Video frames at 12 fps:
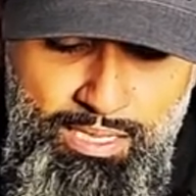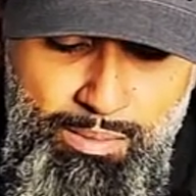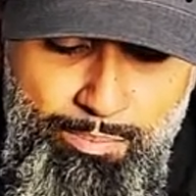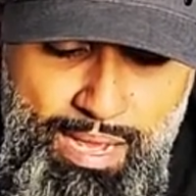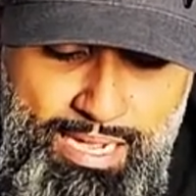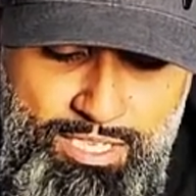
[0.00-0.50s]
the
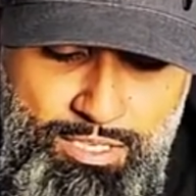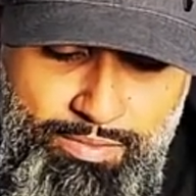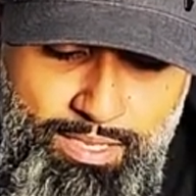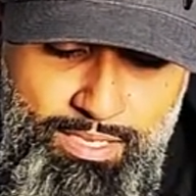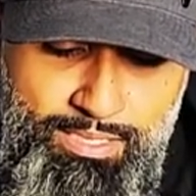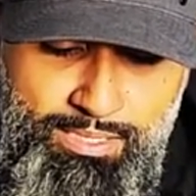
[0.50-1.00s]
batch of
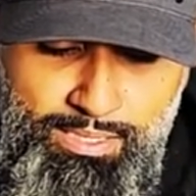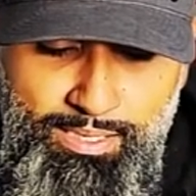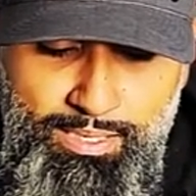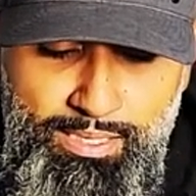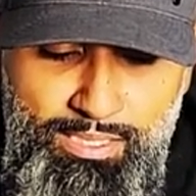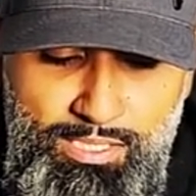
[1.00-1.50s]
this
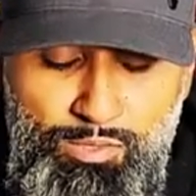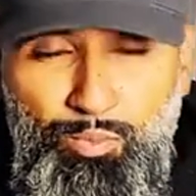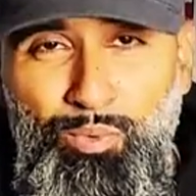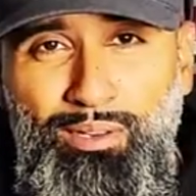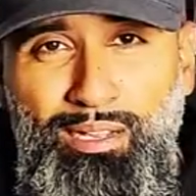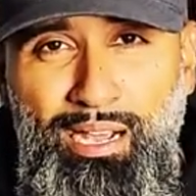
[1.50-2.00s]
is
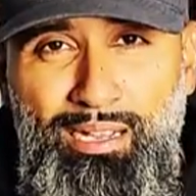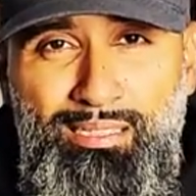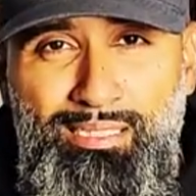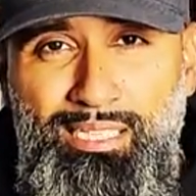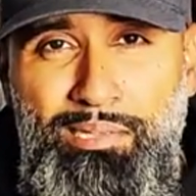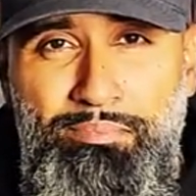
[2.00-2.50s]
what kind of
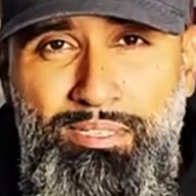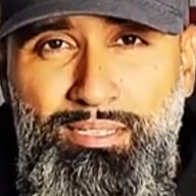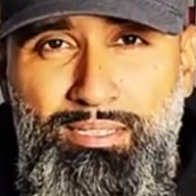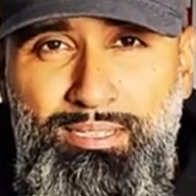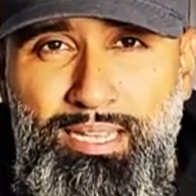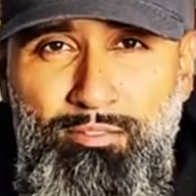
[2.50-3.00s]
seems to
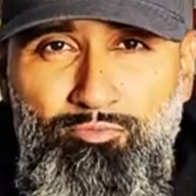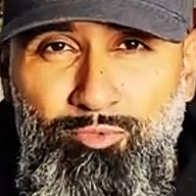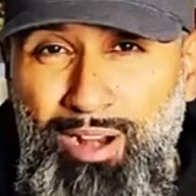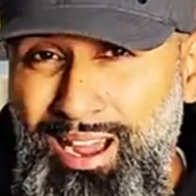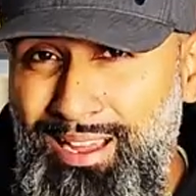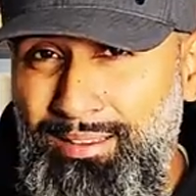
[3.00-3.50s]
say
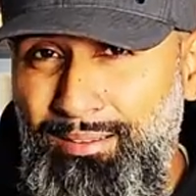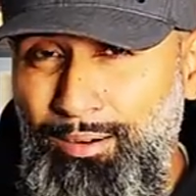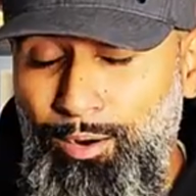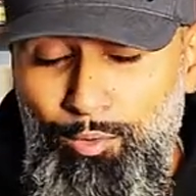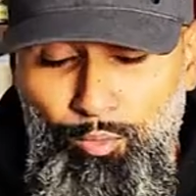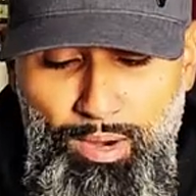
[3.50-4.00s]
rye,
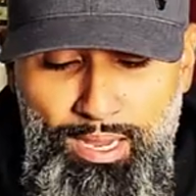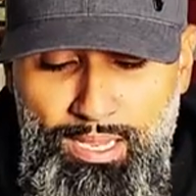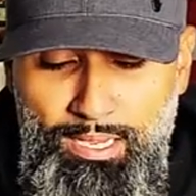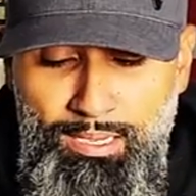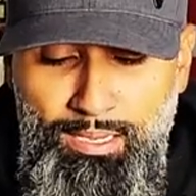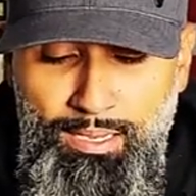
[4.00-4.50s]

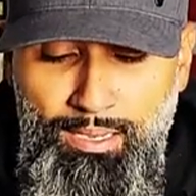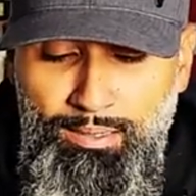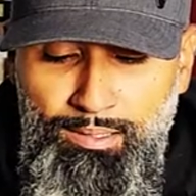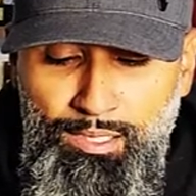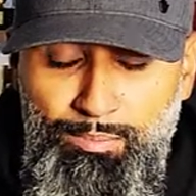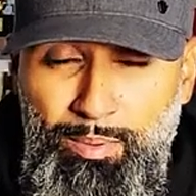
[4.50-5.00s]
R-Y-E,
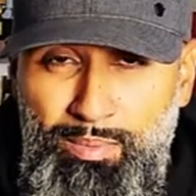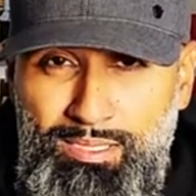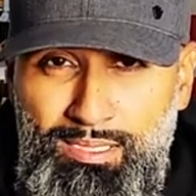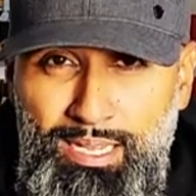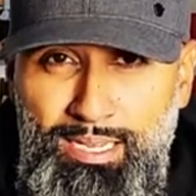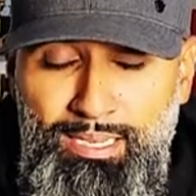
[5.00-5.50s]
could be
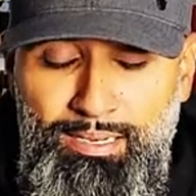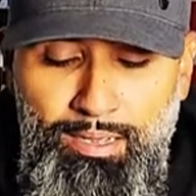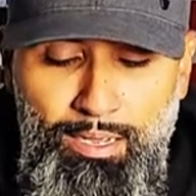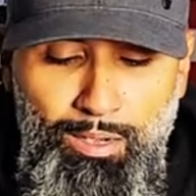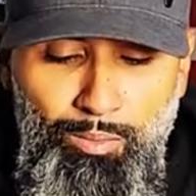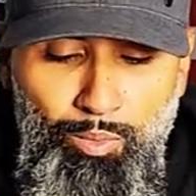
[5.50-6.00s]
mistaken,
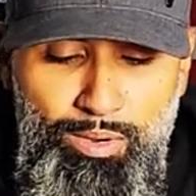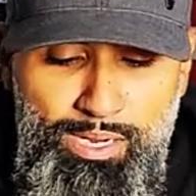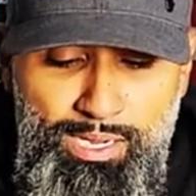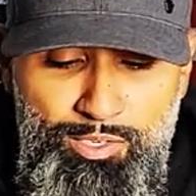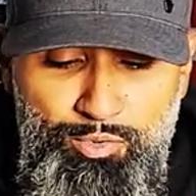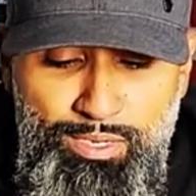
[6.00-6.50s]

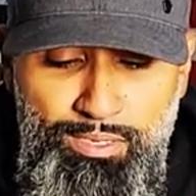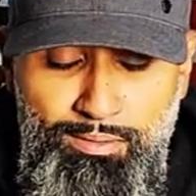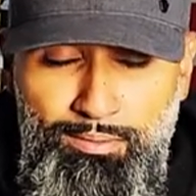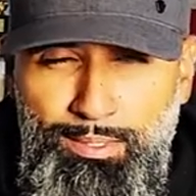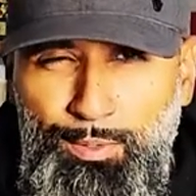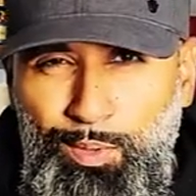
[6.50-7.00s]

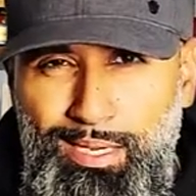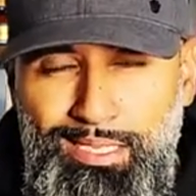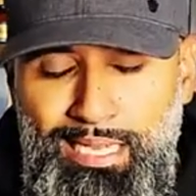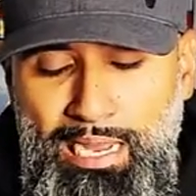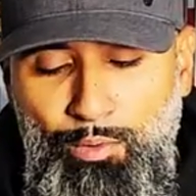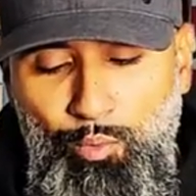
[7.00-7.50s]
120
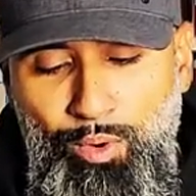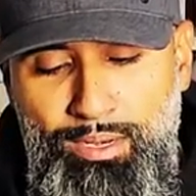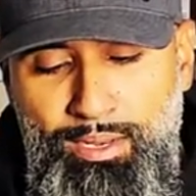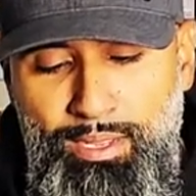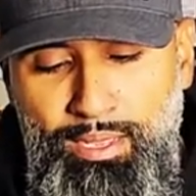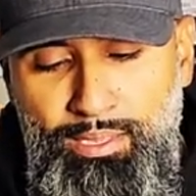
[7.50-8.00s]
TAC 1,
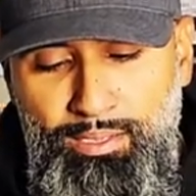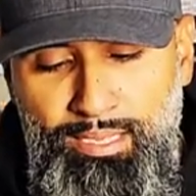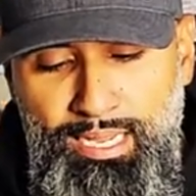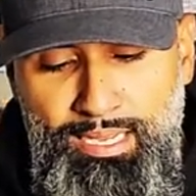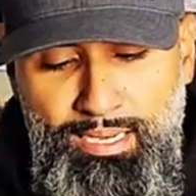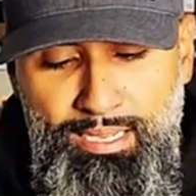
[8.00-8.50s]
and the
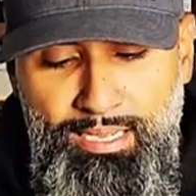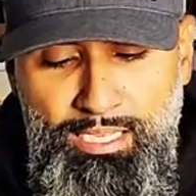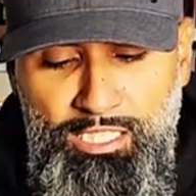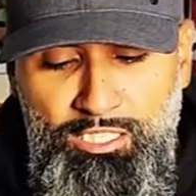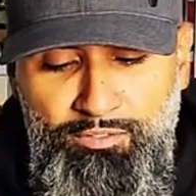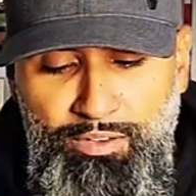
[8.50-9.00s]
date
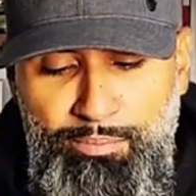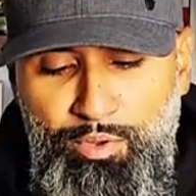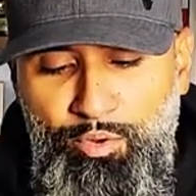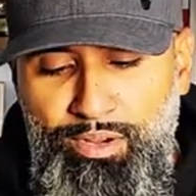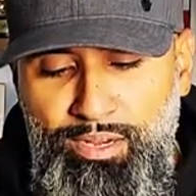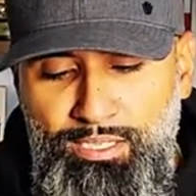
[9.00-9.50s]
is February